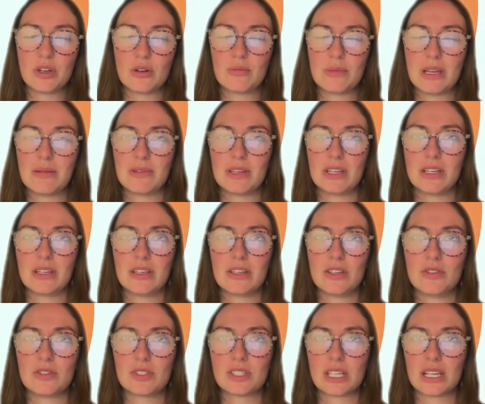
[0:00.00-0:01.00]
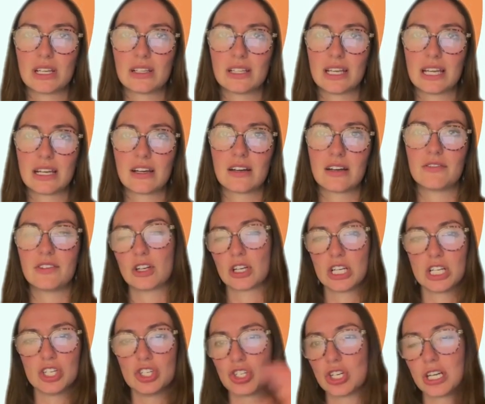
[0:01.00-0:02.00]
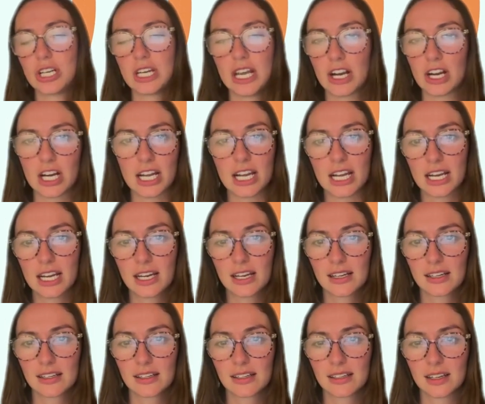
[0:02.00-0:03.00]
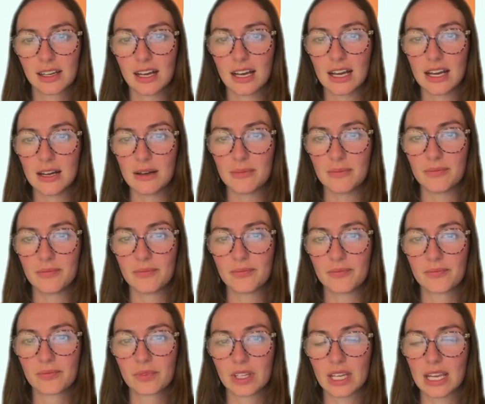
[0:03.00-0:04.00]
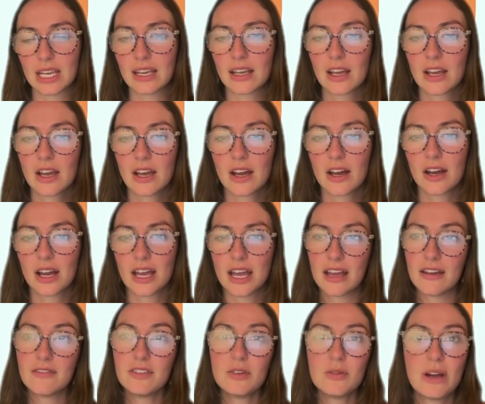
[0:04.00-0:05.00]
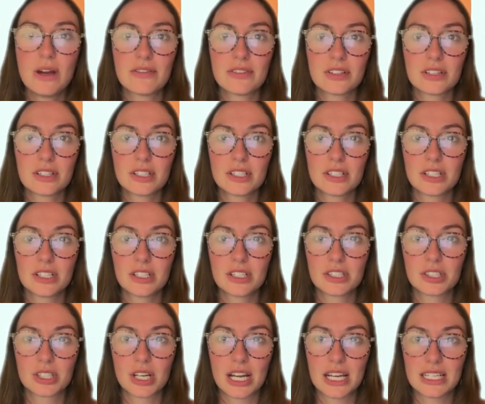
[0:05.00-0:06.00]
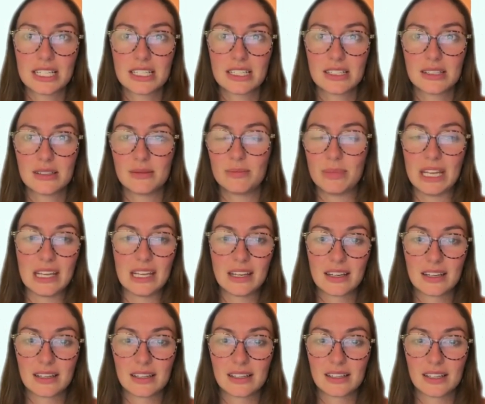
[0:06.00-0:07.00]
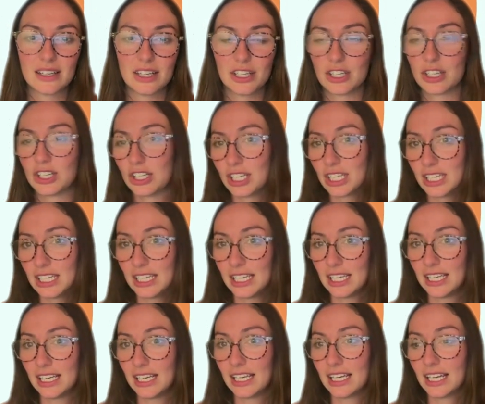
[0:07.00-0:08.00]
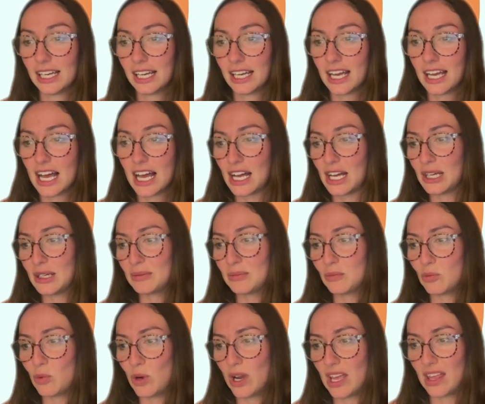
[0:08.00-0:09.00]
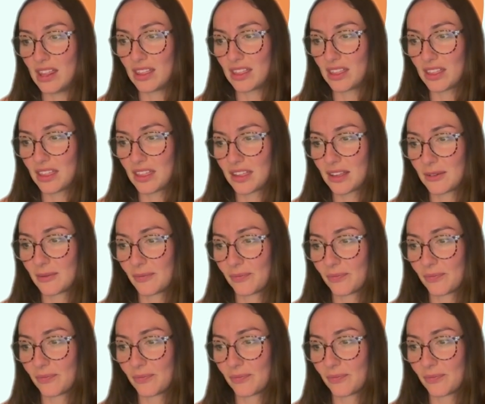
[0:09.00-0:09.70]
maybe using like a very generic like, have you ever tried to bake a cookie with